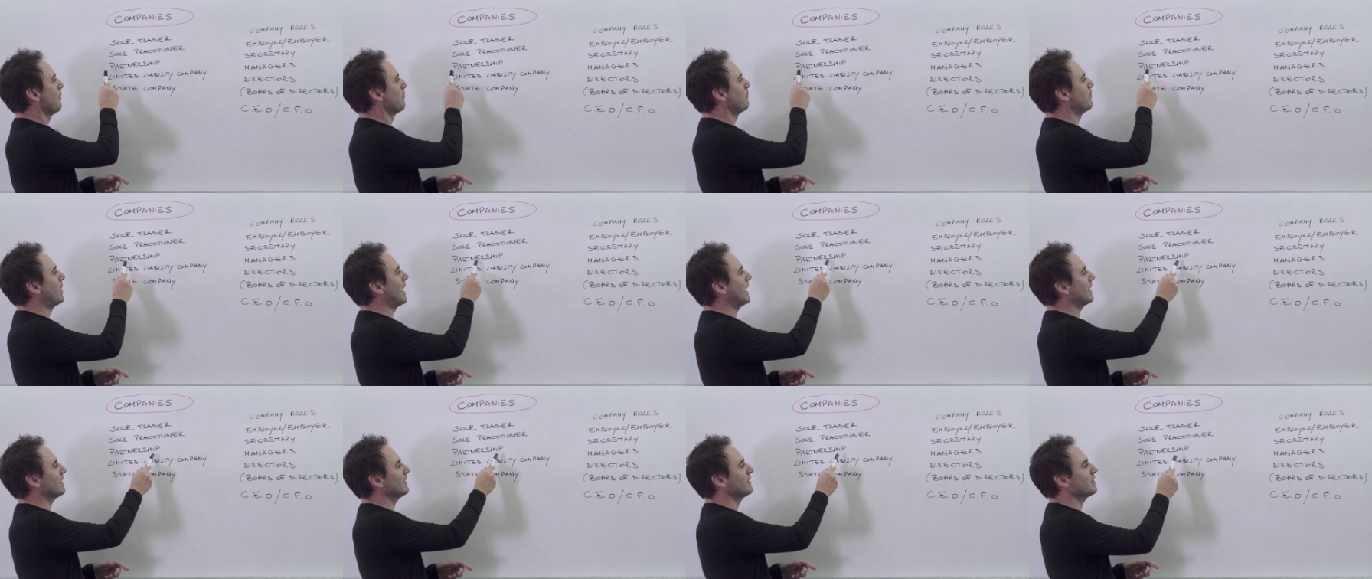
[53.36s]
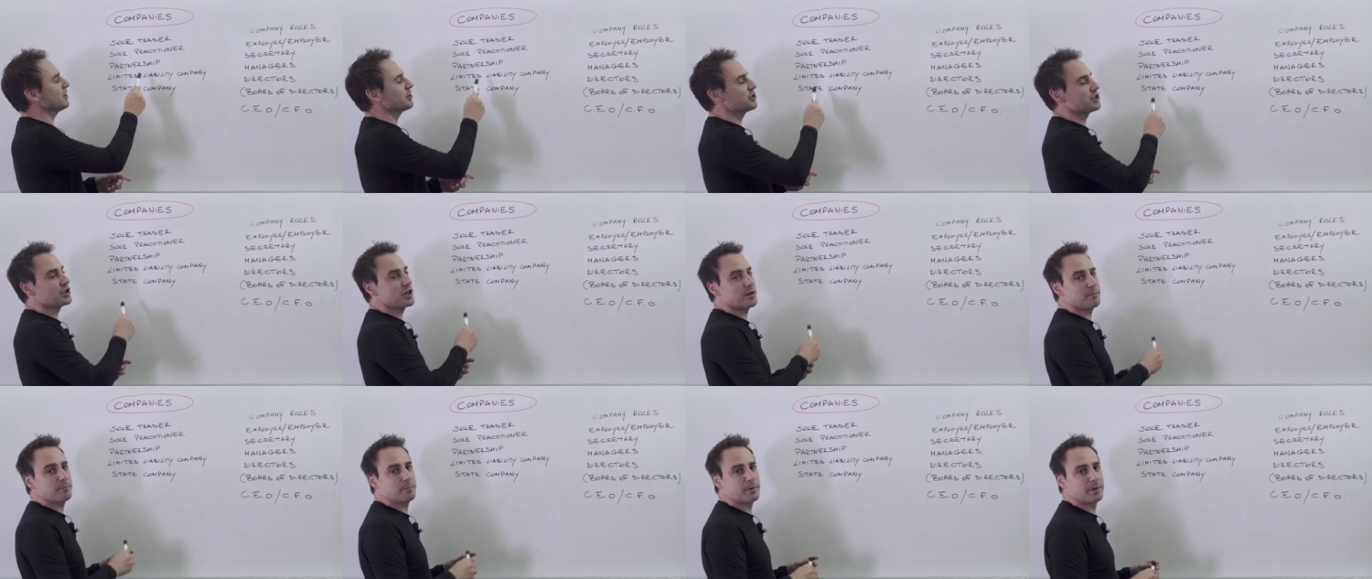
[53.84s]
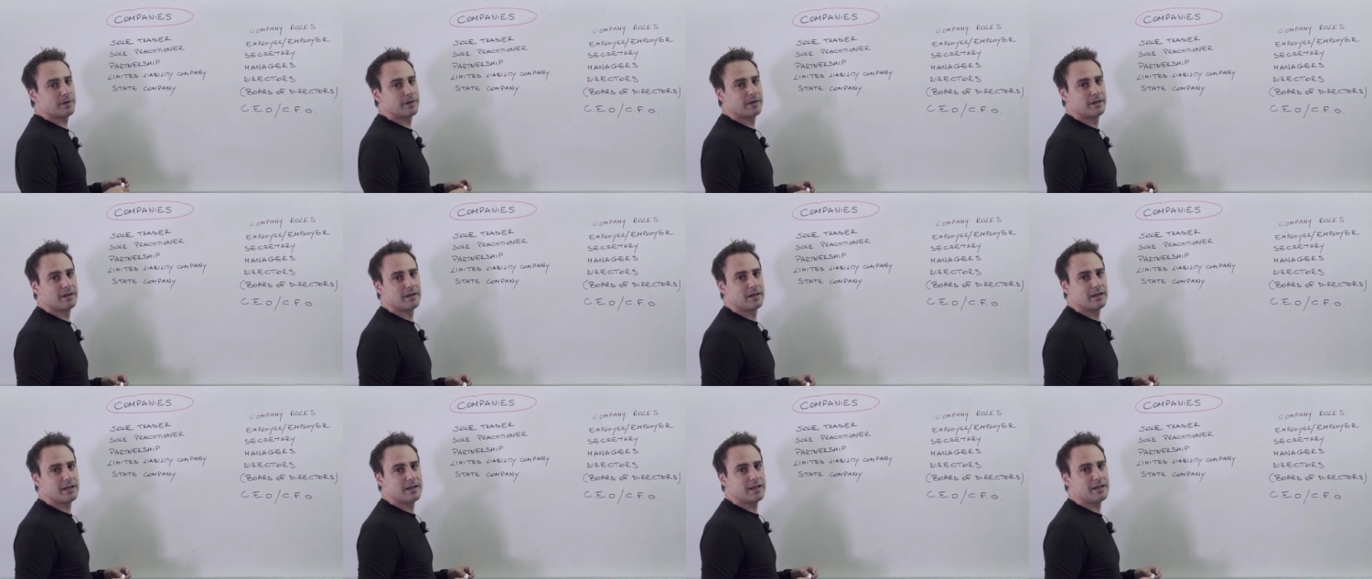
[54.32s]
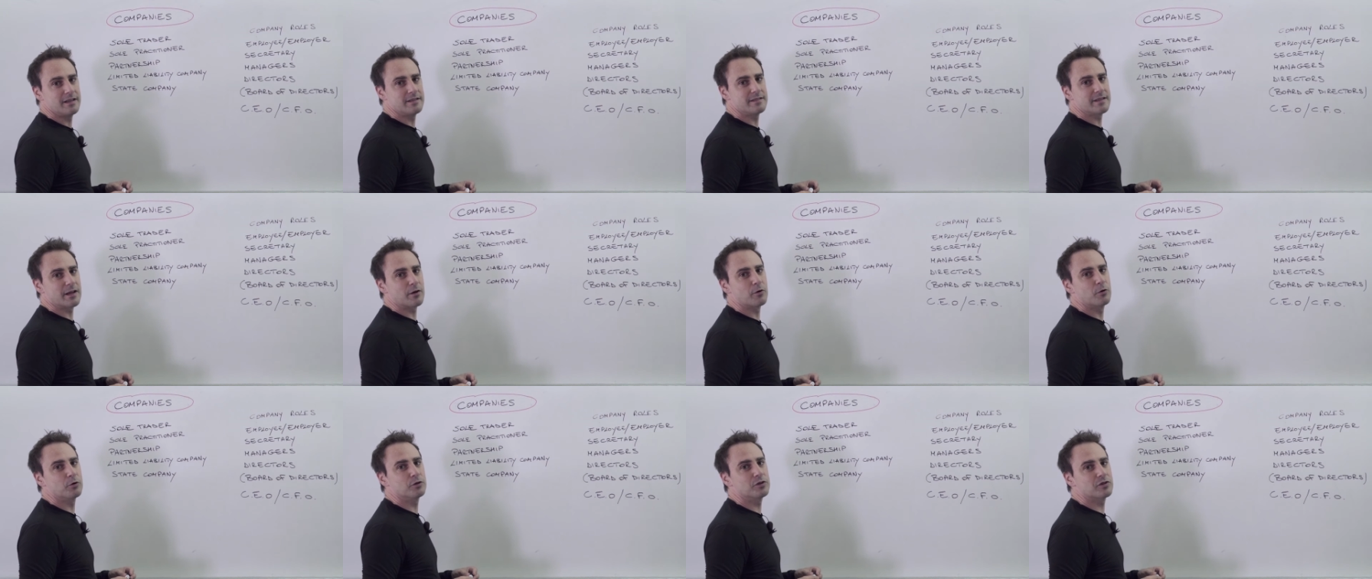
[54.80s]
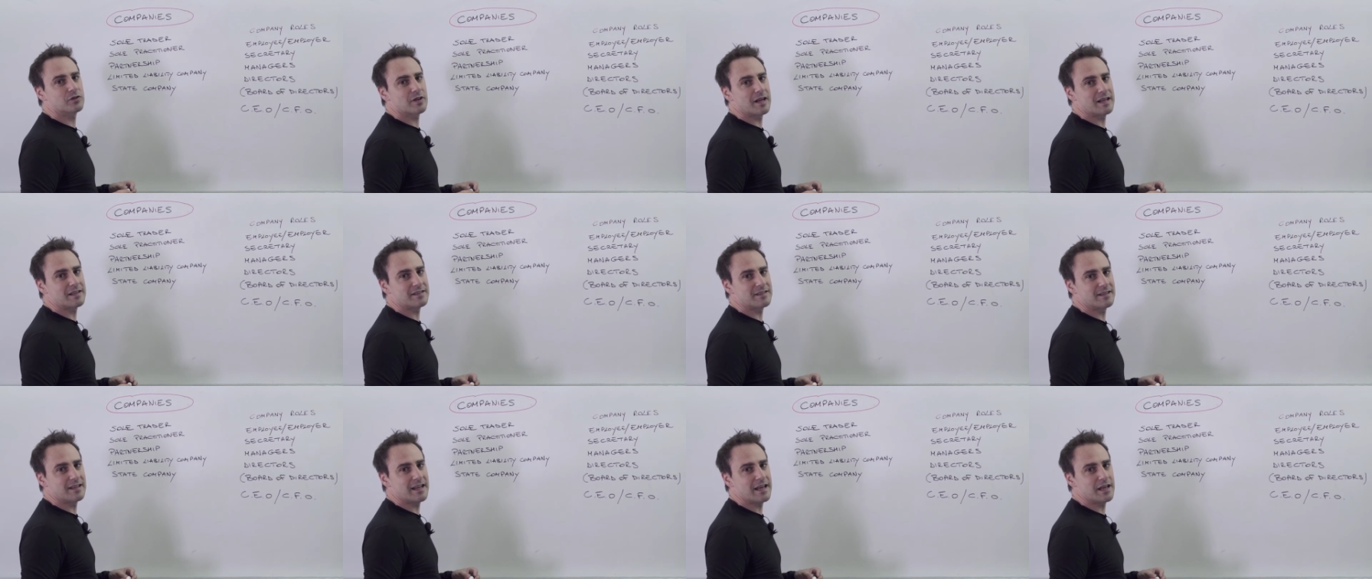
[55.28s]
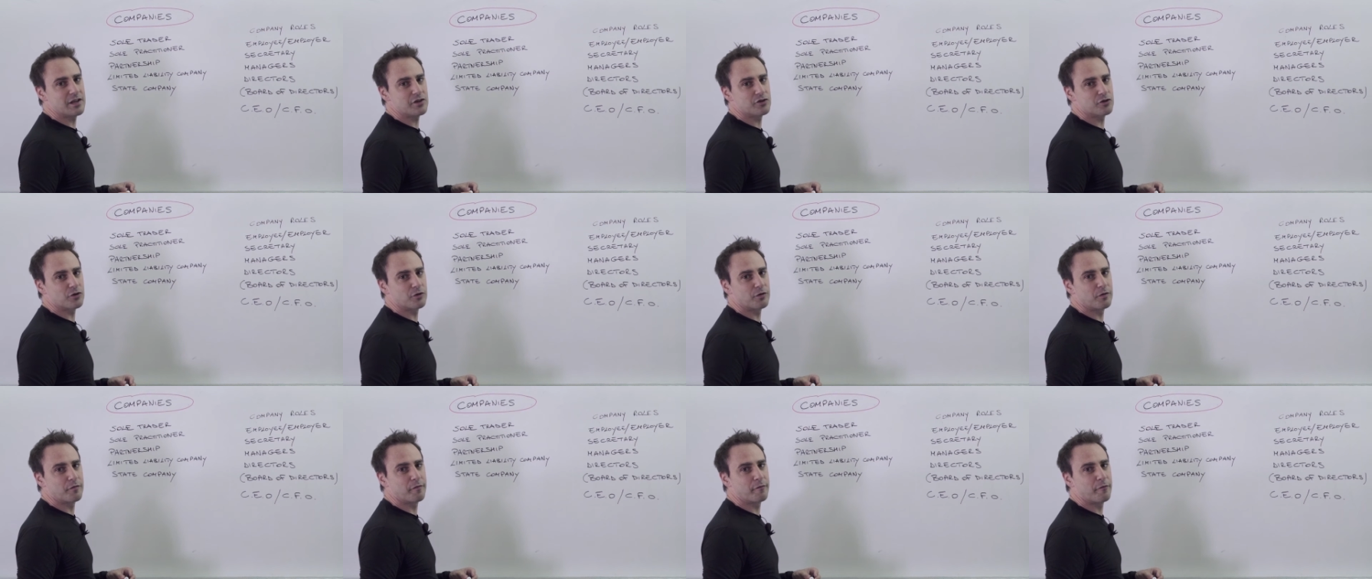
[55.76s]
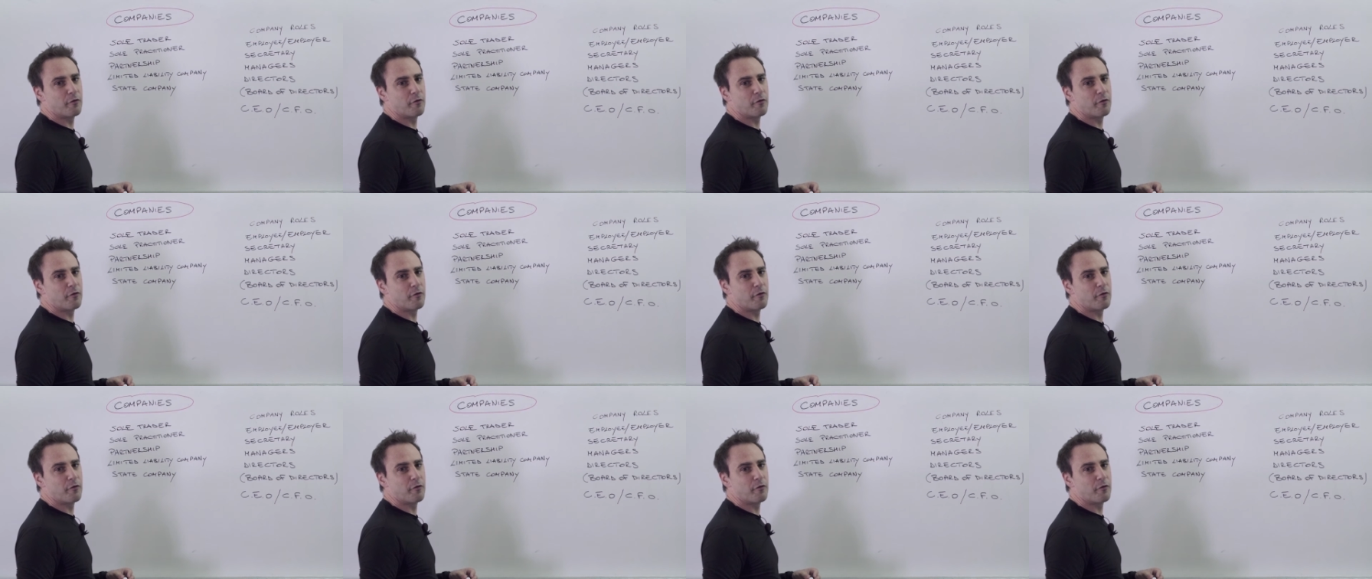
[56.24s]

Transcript: Partnership is a good translation